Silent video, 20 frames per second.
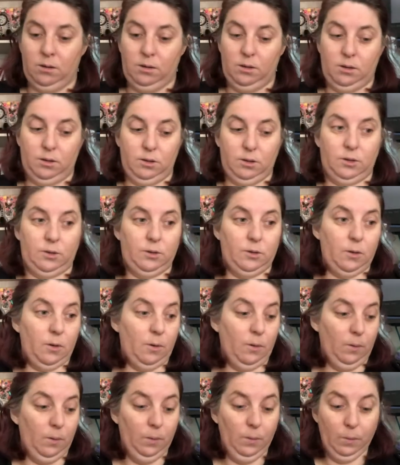
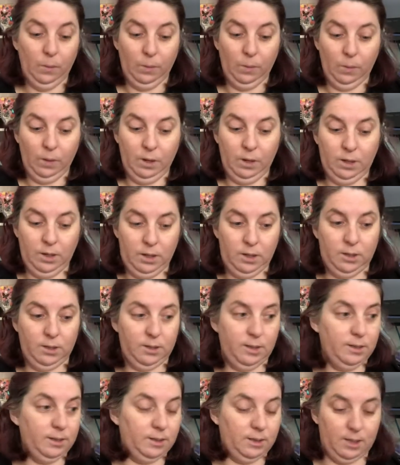So that's